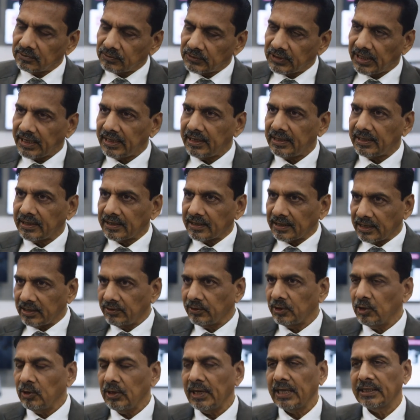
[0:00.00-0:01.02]

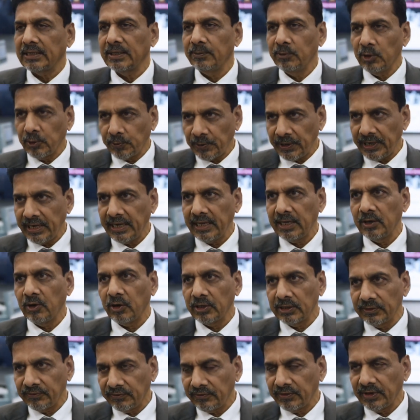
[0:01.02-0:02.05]
the book printing,
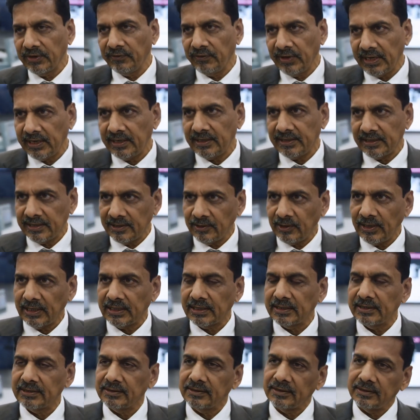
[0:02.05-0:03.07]
or where
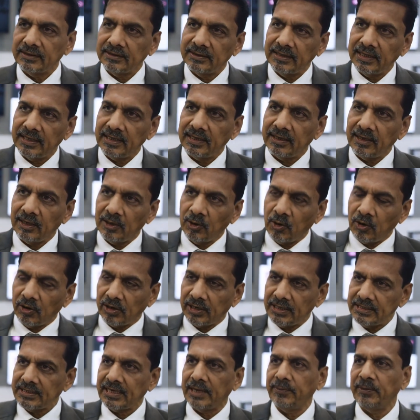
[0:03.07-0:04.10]
the long
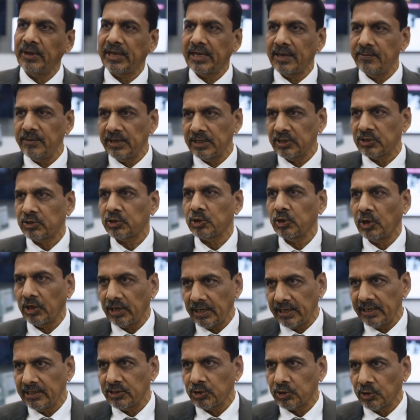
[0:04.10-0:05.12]
runs are becoming
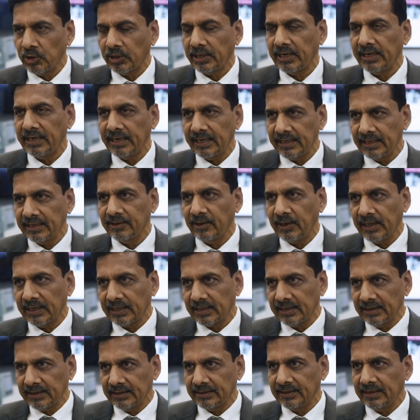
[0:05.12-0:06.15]
shorter and shorter, and the
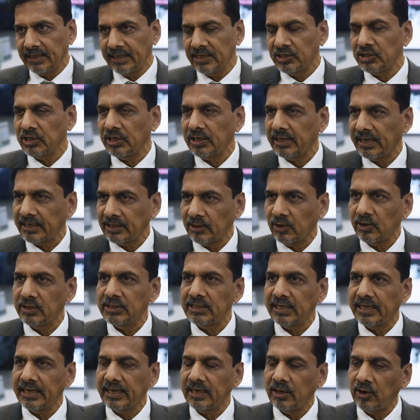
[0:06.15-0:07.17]
inkjet
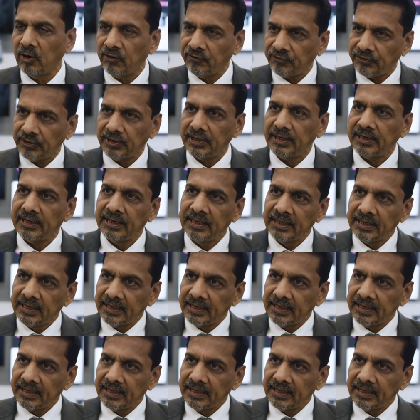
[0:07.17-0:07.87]
technology can offer